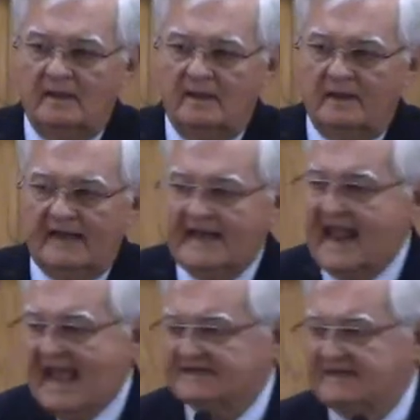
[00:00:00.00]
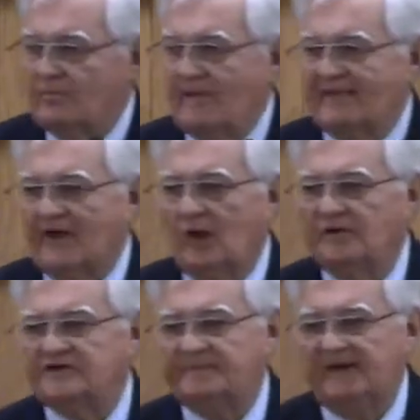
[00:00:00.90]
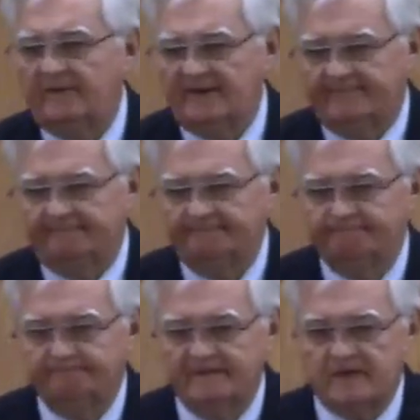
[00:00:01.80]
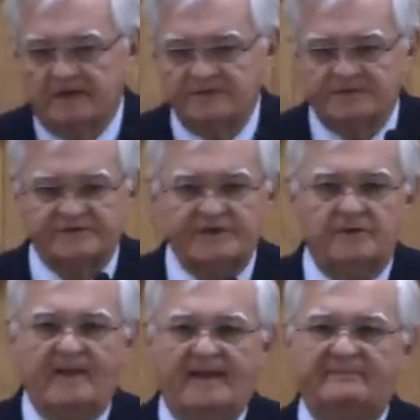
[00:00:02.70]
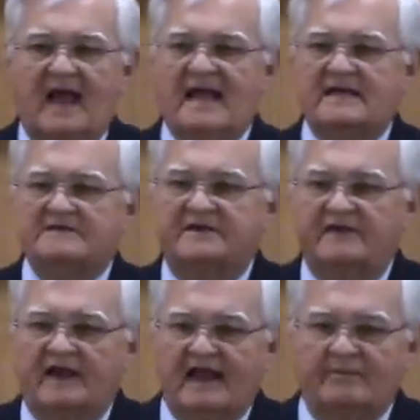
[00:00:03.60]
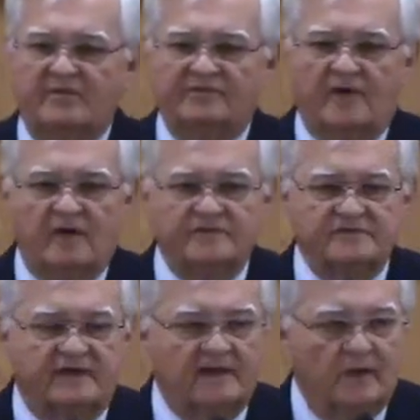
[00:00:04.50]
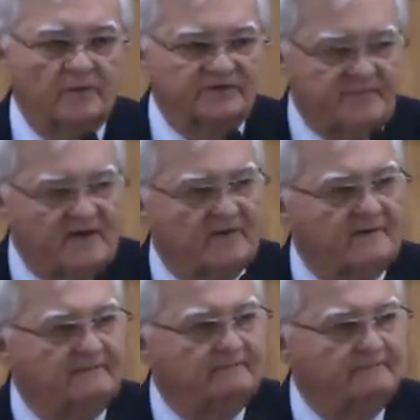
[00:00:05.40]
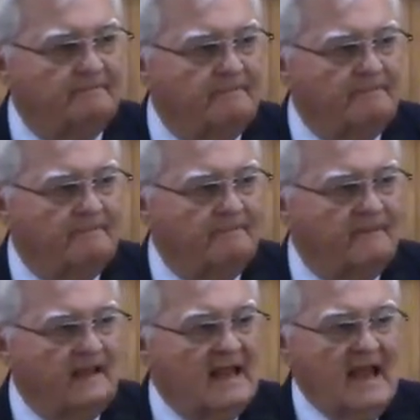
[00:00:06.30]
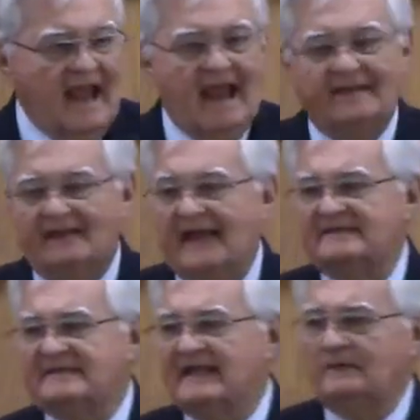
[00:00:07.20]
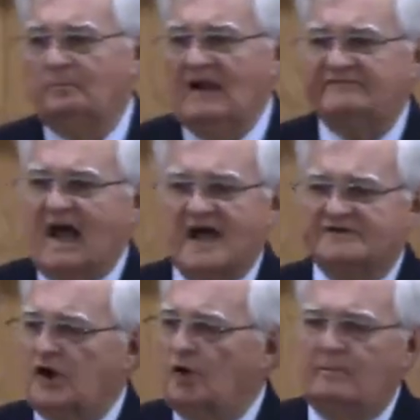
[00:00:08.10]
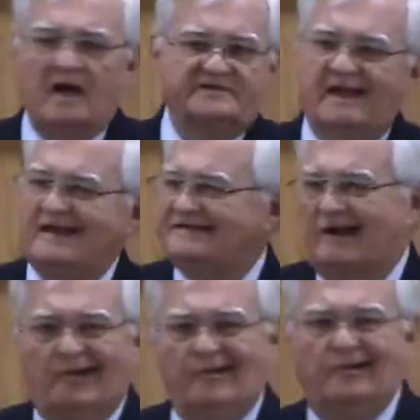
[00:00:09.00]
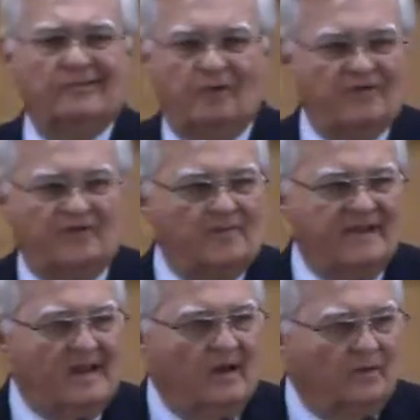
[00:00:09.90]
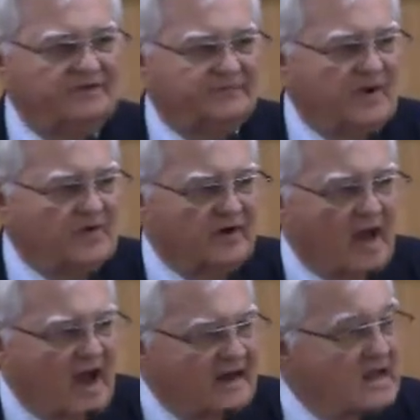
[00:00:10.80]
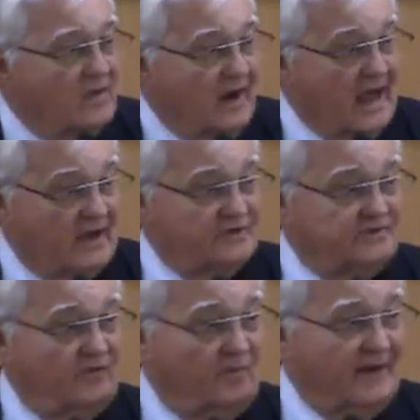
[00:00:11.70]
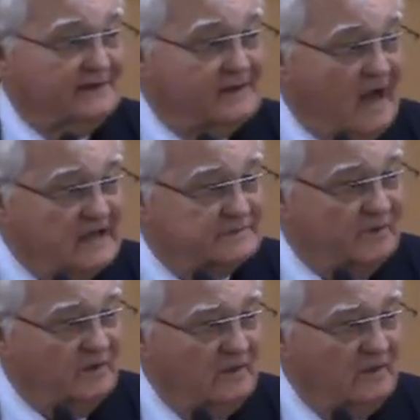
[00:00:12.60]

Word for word: And he asked them about the Holy Spirit because you see, you're baptized in the name of the Father, Son, and Holy Spirit. And they said, We've not so much as heard whether there be a Holy Spirit or not. Well, how could you have obeyed the gospel